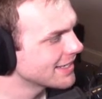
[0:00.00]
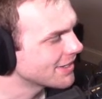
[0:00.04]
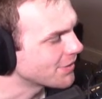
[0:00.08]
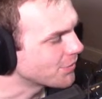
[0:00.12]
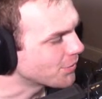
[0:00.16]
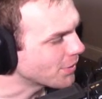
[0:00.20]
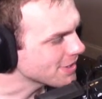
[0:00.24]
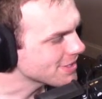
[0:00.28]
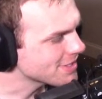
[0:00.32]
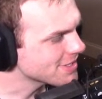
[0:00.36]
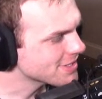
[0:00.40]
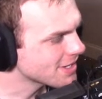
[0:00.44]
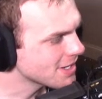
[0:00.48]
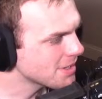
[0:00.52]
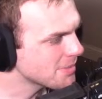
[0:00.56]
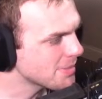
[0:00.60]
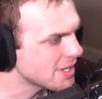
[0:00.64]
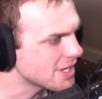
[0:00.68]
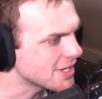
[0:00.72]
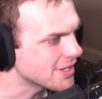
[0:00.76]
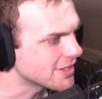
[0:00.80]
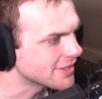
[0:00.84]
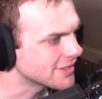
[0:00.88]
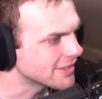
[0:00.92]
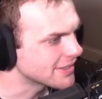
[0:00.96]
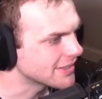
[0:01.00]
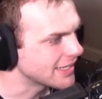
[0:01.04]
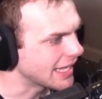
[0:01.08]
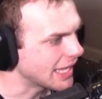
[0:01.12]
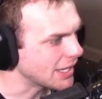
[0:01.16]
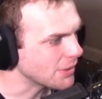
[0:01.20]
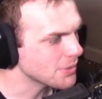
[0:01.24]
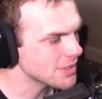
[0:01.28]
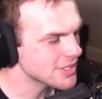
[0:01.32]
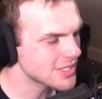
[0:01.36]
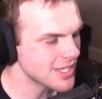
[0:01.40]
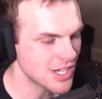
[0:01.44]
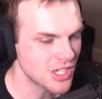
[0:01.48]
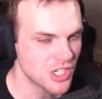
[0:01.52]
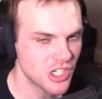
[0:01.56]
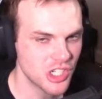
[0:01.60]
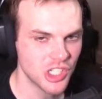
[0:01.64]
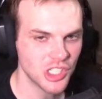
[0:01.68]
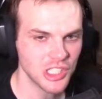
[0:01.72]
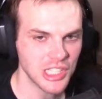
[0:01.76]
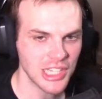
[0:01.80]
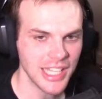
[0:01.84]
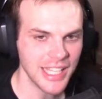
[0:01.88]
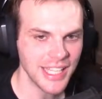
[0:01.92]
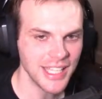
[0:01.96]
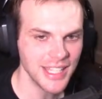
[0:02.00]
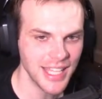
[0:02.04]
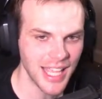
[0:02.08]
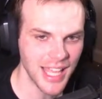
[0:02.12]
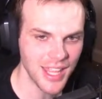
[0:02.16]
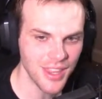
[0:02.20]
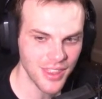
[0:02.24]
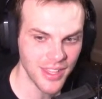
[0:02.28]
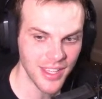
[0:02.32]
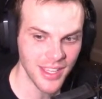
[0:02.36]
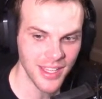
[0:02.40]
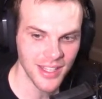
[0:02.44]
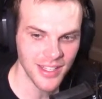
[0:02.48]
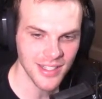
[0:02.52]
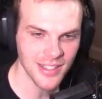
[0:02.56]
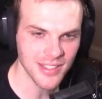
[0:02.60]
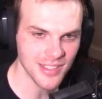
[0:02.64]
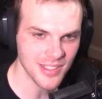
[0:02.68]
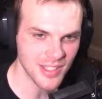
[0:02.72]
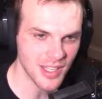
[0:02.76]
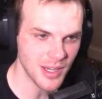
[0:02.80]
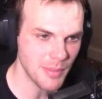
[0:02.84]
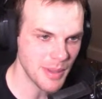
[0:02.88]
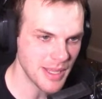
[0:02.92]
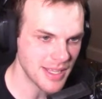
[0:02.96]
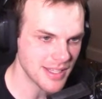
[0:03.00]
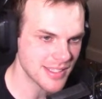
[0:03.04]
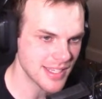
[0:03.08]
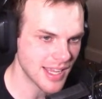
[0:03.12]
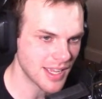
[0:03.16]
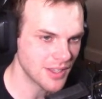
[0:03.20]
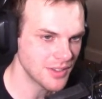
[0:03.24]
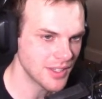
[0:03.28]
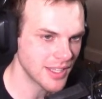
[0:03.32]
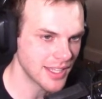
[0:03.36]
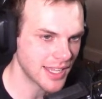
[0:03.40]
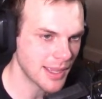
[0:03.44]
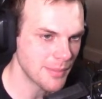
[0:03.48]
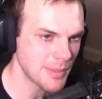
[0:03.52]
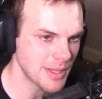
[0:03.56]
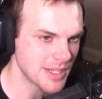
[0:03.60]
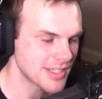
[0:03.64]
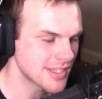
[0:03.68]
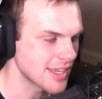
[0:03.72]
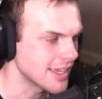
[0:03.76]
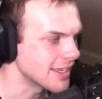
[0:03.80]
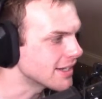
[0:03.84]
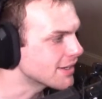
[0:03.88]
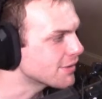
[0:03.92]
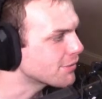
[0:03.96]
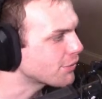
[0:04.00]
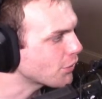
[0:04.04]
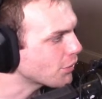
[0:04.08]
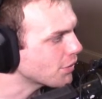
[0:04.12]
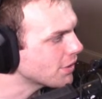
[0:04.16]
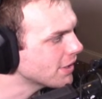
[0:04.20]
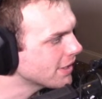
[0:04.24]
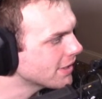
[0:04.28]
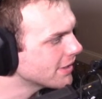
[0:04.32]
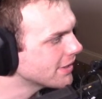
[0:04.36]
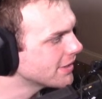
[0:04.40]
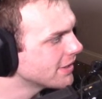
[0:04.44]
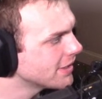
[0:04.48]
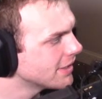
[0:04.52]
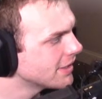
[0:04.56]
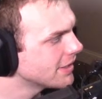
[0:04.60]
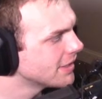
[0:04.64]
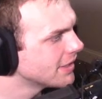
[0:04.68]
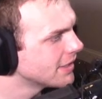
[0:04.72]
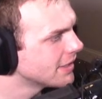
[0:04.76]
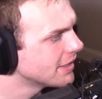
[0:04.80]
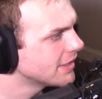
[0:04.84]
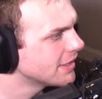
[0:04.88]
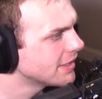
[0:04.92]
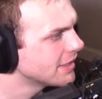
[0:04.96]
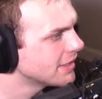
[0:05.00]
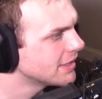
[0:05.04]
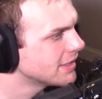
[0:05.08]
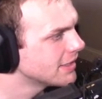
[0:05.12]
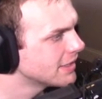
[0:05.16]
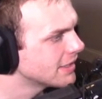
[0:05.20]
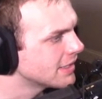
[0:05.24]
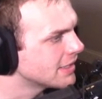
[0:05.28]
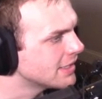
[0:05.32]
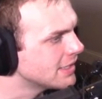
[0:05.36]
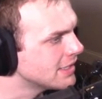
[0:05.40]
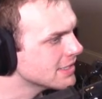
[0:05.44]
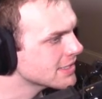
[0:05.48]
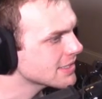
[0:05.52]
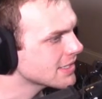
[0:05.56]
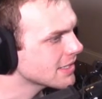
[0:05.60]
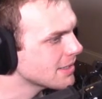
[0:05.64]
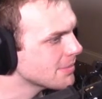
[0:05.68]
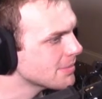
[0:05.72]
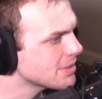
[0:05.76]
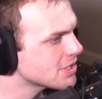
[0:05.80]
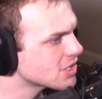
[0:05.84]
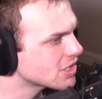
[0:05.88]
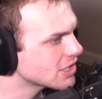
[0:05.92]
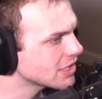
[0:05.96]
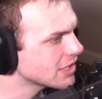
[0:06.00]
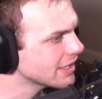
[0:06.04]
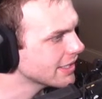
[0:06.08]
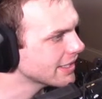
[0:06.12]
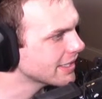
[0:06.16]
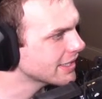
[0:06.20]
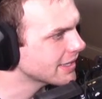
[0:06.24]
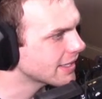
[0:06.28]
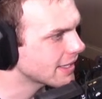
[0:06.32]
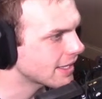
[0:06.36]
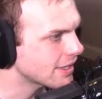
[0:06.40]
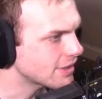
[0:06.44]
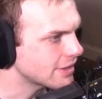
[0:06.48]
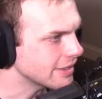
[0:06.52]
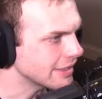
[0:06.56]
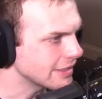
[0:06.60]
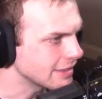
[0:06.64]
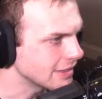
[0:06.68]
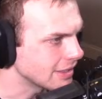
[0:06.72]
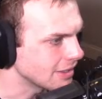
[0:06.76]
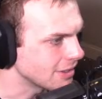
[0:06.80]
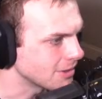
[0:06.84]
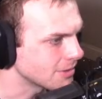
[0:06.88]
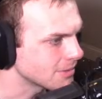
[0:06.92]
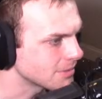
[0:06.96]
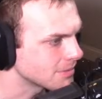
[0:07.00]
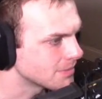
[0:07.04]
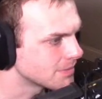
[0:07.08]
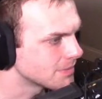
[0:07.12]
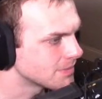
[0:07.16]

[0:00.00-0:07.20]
Russ is going to be, I don't want to say schlinging that thing because it's going to make it sound like I'm excited for it. He's going to be schlinging that thing, though.